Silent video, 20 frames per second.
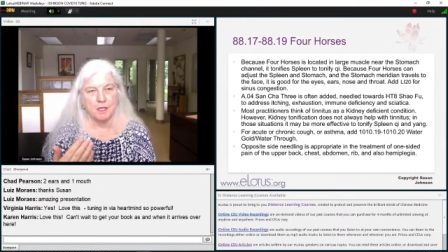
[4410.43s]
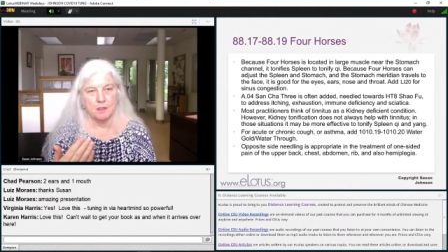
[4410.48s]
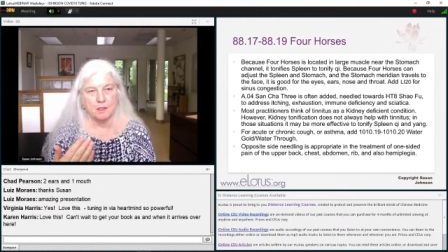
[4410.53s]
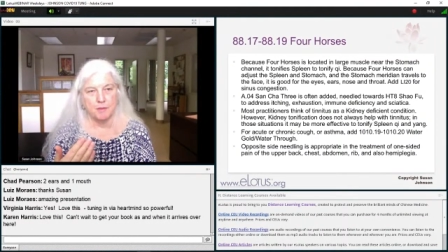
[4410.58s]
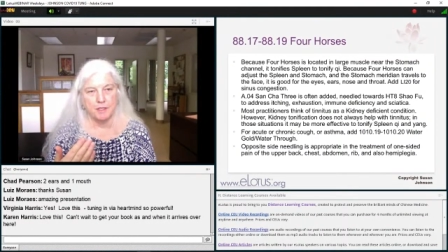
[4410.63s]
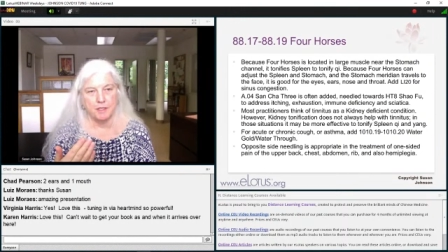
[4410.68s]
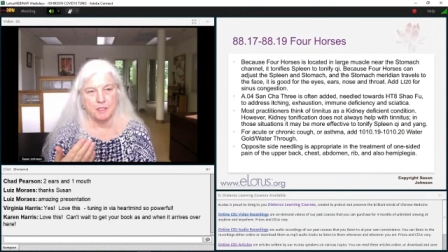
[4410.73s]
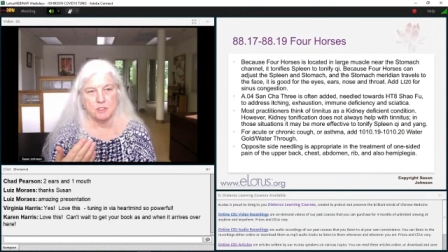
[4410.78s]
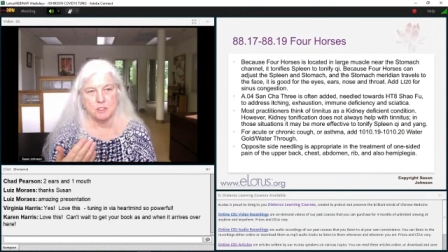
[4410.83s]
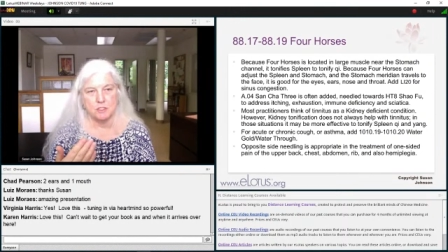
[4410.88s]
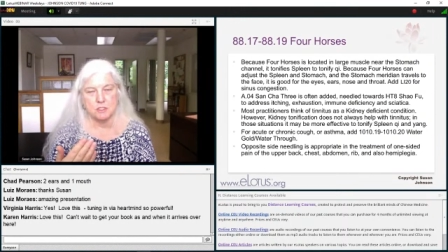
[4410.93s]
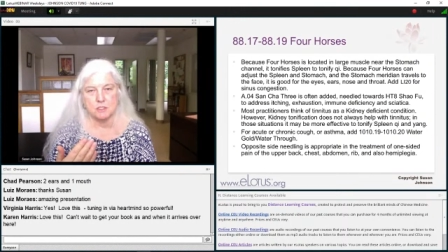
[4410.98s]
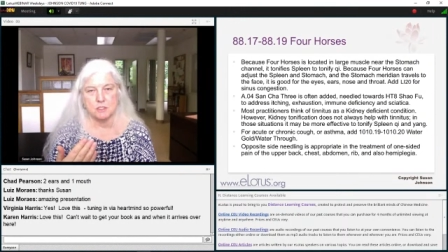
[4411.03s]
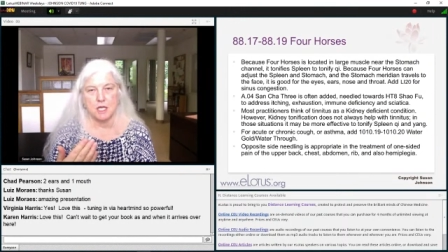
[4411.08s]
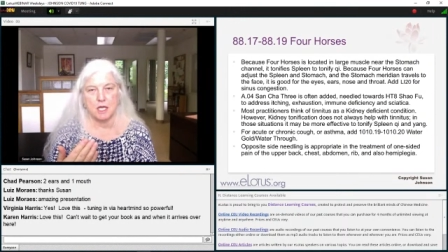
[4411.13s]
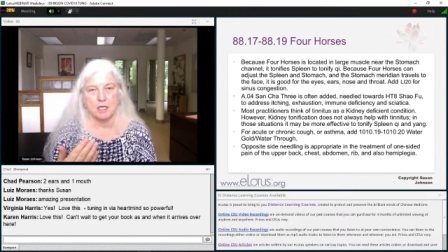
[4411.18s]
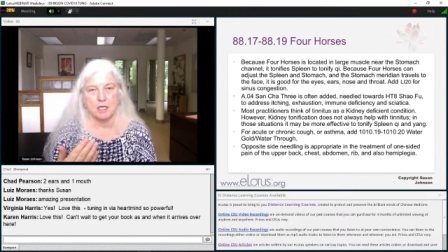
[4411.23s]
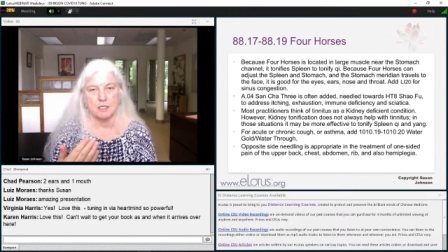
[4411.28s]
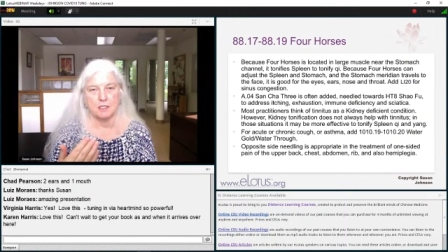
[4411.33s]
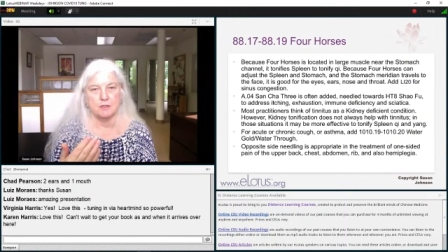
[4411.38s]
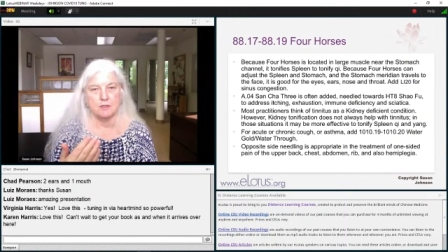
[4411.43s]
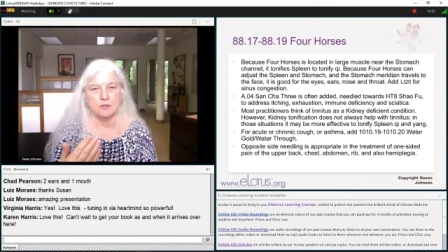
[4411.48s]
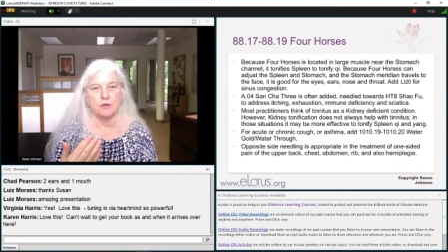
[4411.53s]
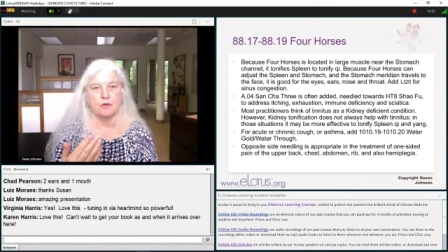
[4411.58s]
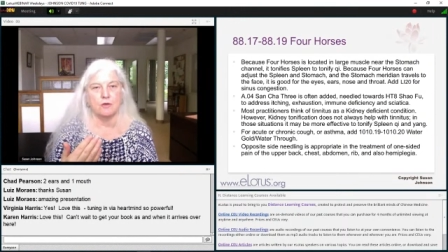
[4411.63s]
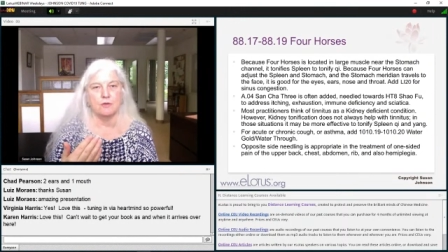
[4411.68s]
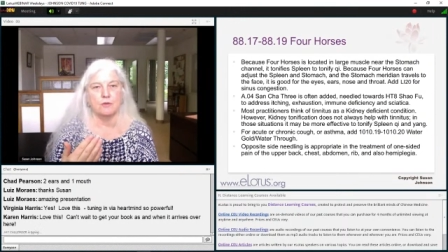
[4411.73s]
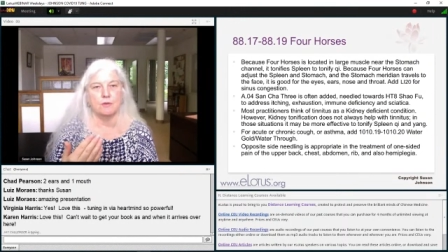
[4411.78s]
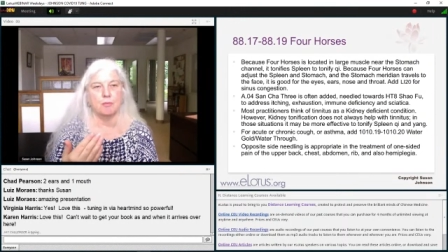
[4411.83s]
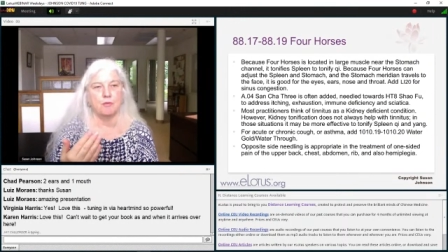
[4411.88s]
The patient's not going to
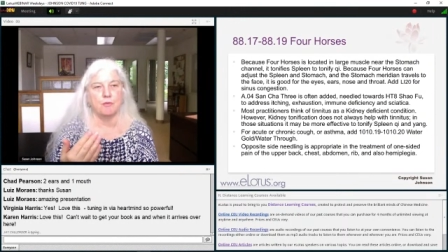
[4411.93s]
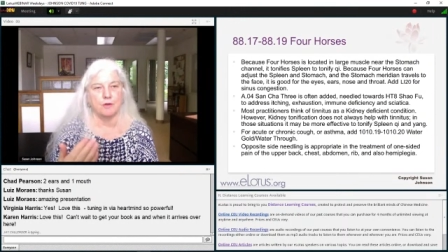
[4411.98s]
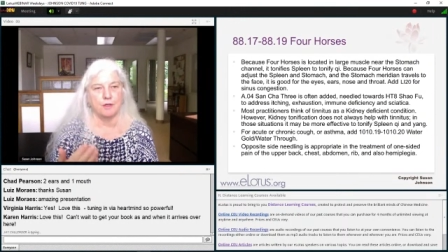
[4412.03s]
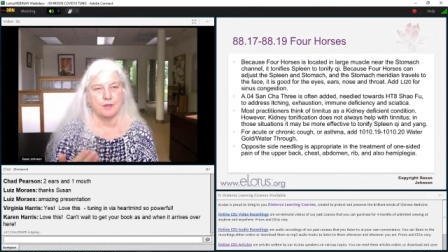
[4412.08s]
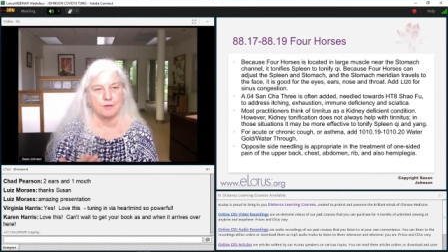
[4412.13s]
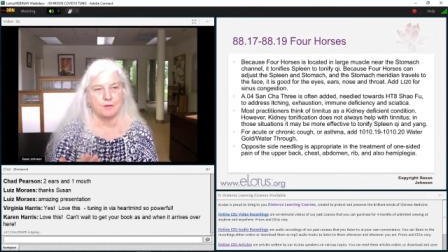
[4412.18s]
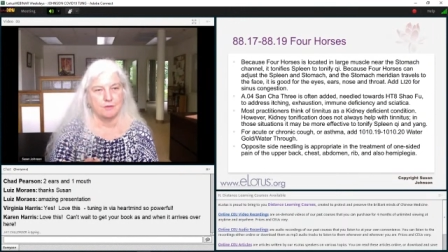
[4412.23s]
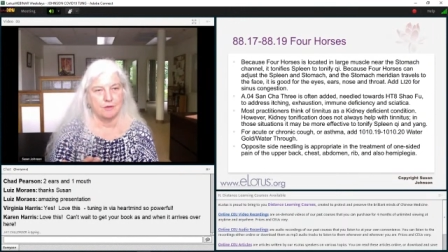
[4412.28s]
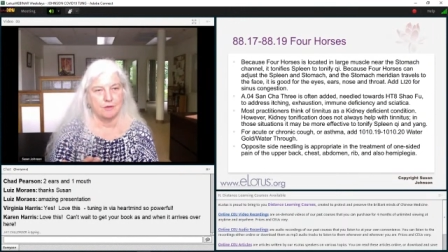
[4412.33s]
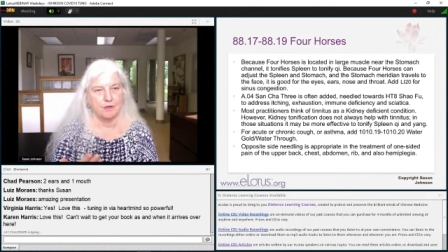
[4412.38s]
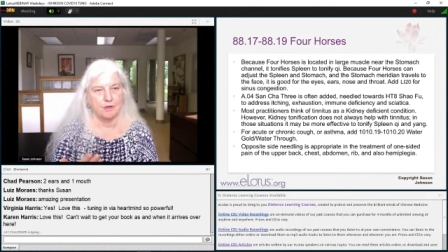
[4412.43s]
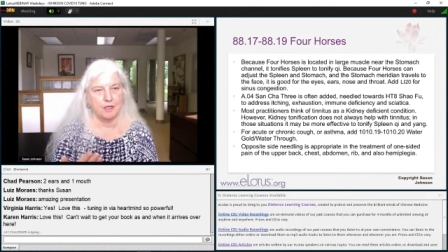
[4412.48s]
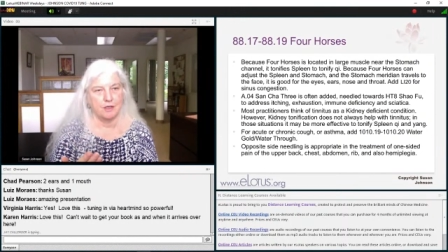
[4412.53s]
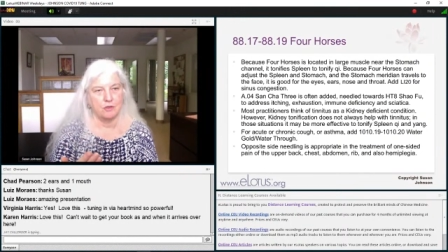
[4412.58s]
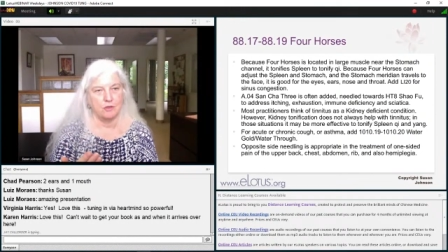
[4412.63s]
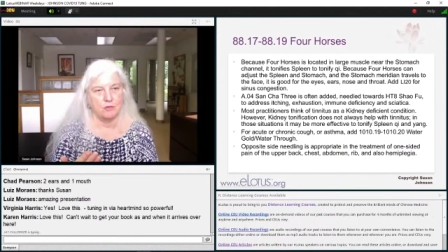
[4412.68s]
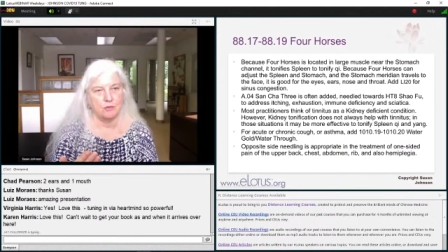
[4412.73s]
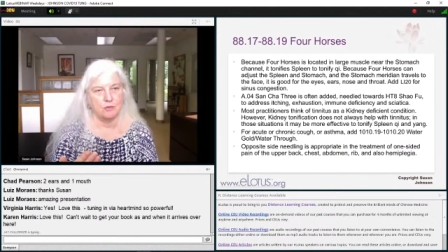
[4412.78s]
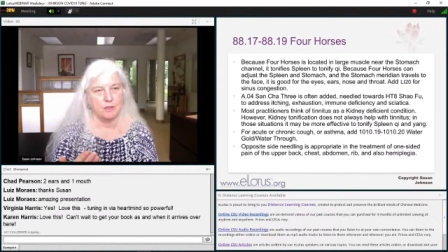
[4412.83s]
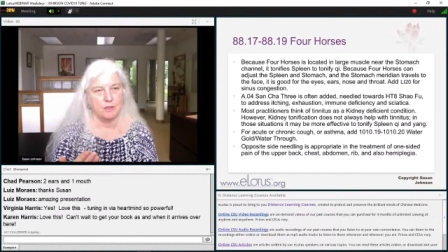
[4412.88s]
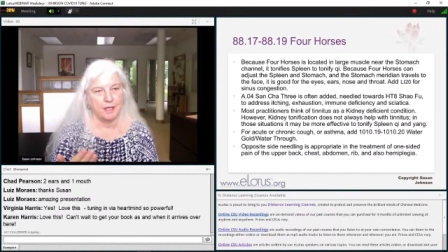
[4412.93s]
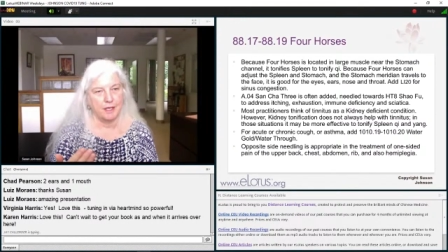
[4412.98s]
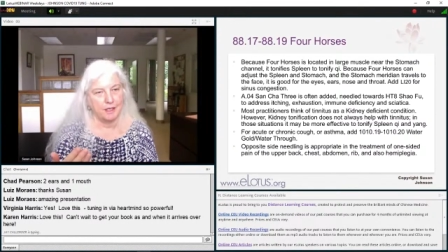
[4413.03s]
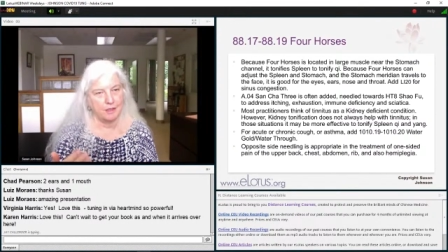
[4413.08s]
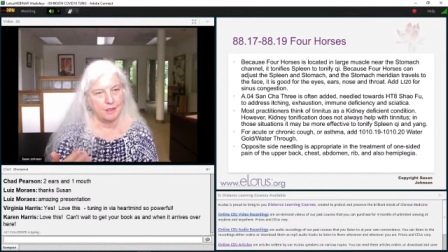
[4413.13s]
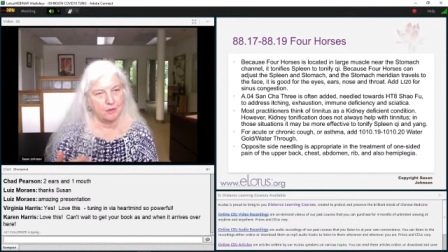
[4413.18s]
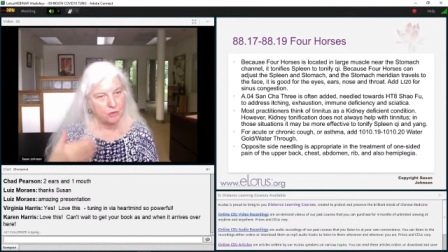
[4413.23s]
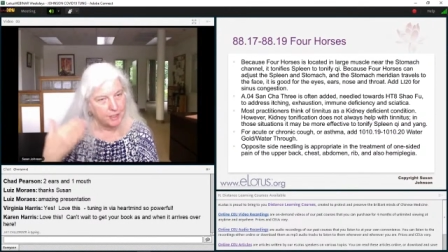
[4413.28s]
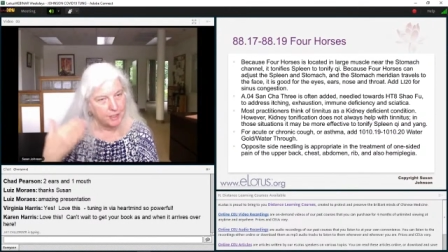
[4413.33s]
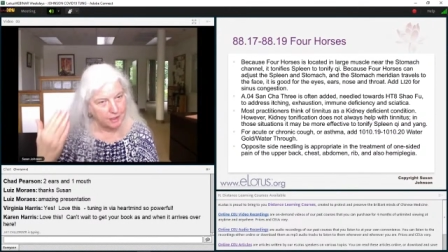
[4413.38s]
know the points, all right? Are you get
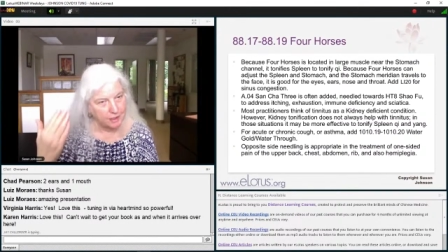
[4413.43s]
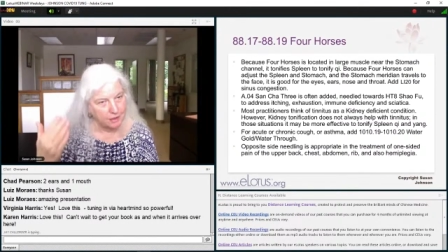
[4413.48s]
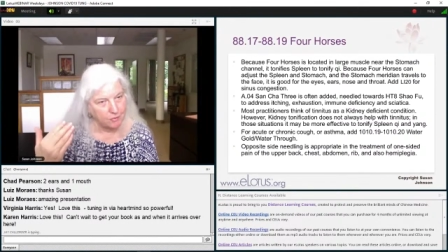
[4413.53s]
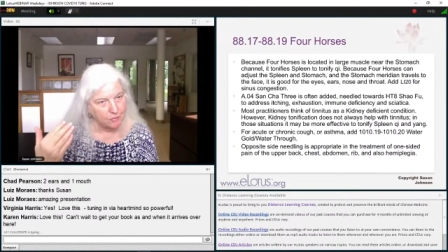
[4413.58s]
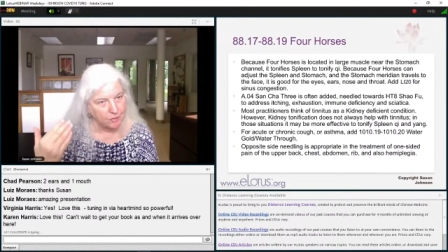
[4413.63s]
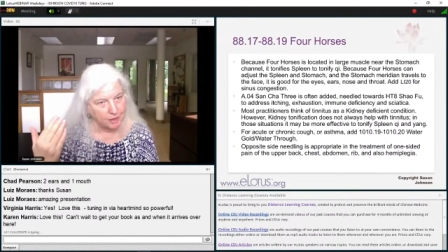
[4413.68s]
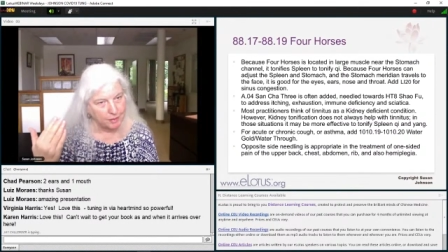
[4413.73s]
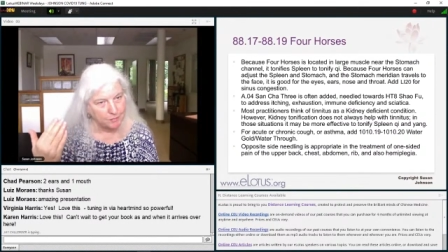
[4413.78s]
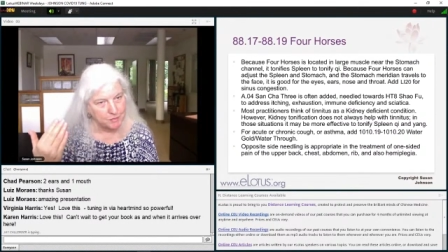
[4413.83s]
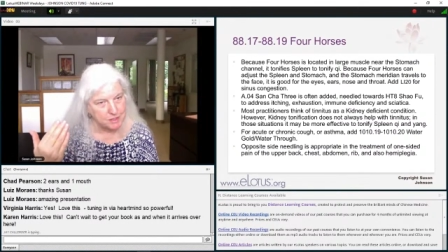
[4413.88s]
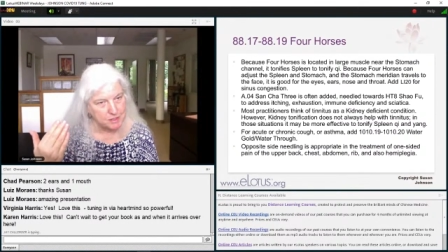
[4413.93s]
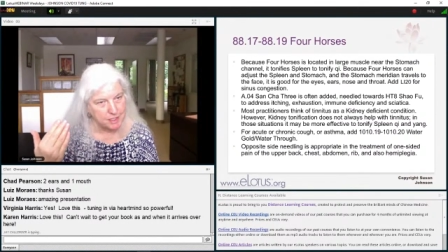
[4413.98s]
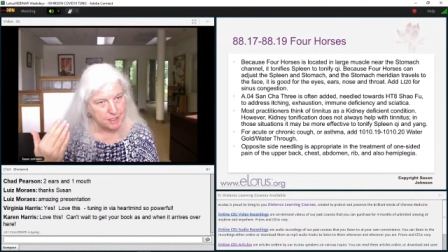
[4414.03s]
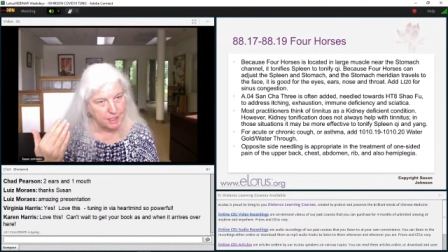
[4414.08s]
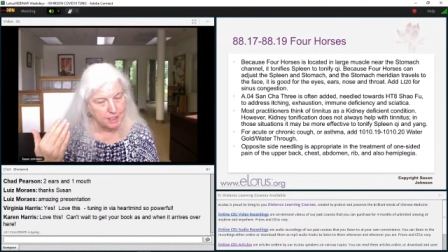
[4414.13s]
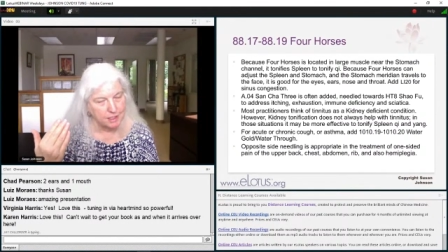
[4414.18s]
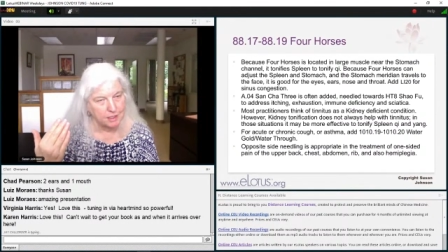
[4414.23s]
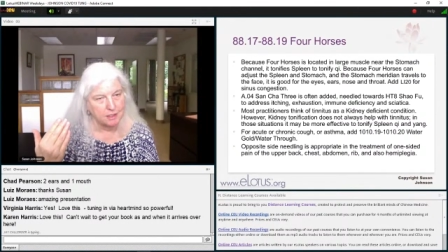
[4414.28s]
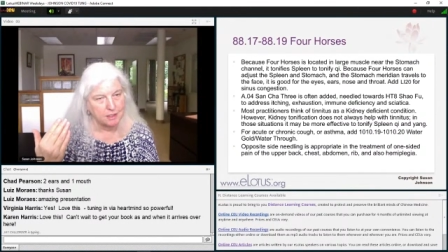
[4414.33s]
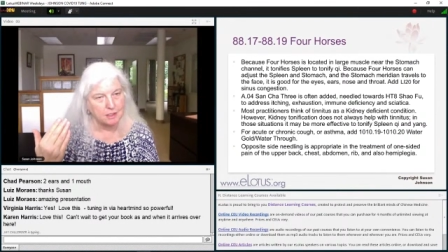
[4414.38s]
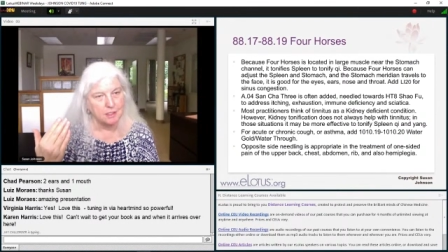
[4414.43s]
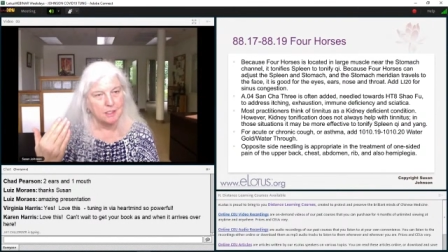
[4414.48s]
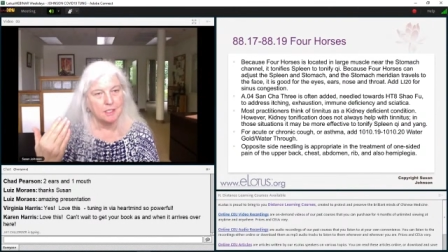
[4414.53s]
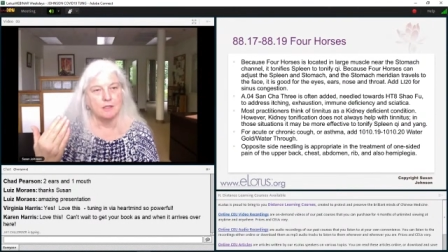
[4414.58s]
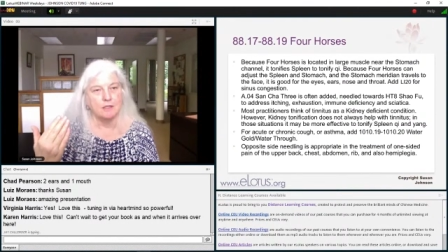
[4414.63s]
are you getting what I'm saying?